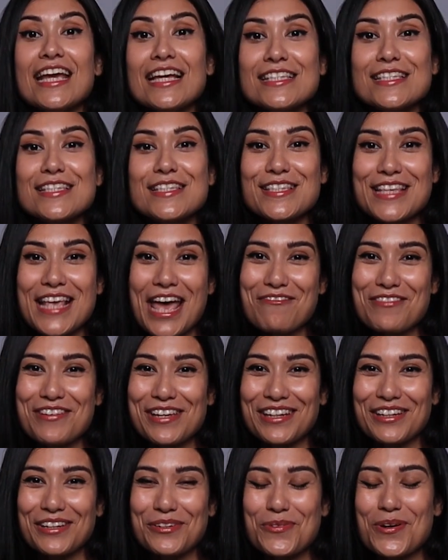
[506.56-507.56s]
Day
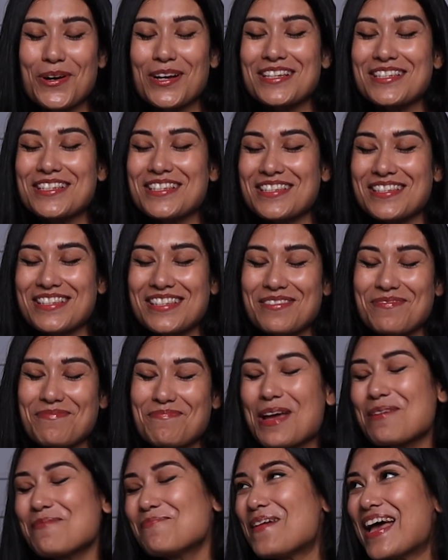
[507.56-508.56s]
7 was
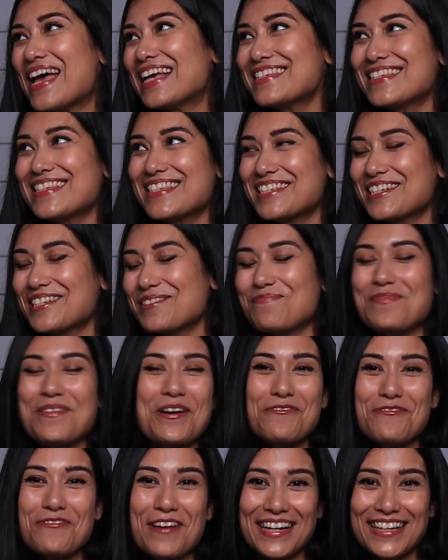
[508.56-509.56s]
my best
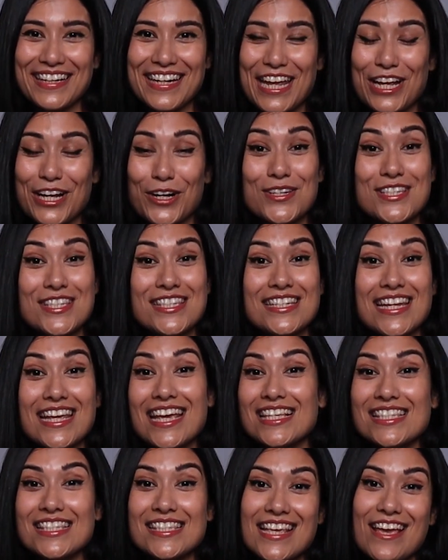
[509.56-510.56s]
perfect day because
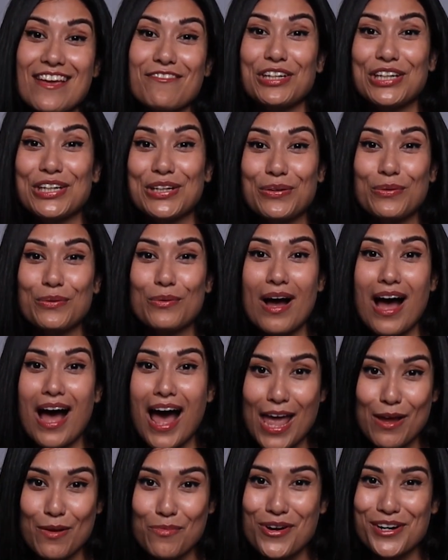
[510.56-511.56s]
day 7 ko
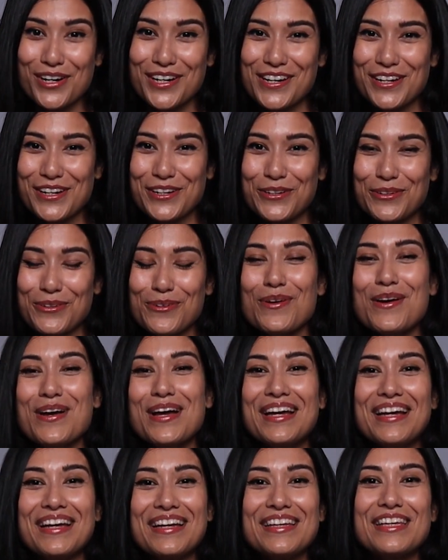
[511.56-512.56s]
I wanted to
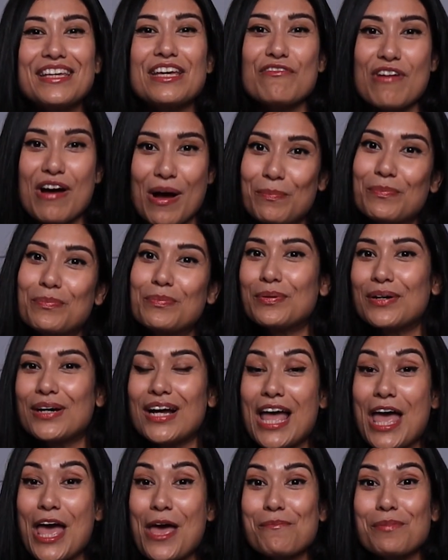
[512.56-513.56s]
give up
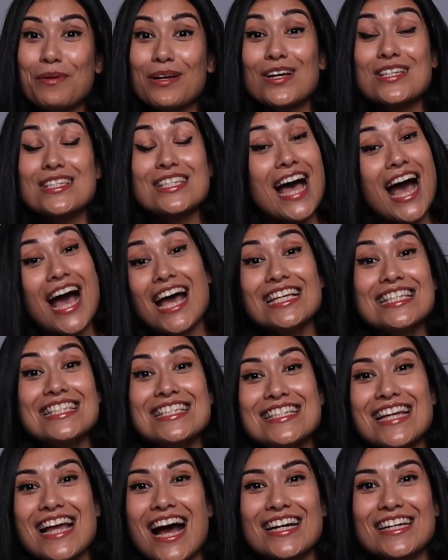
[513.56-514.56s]
because I
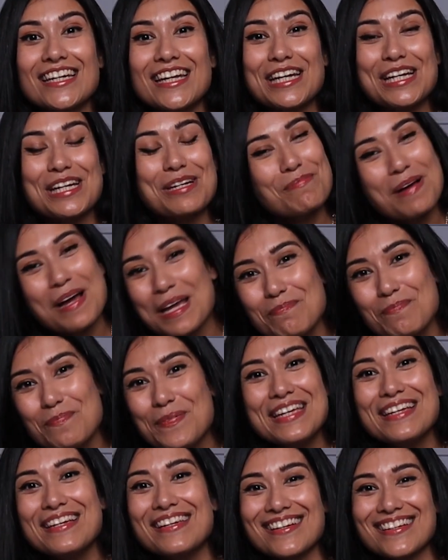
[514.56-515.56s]
started my
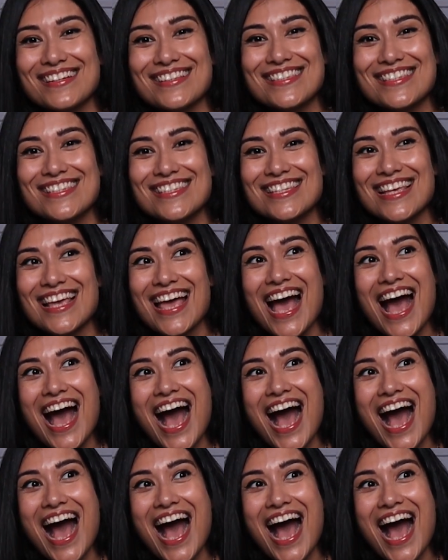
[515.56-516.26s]
periods.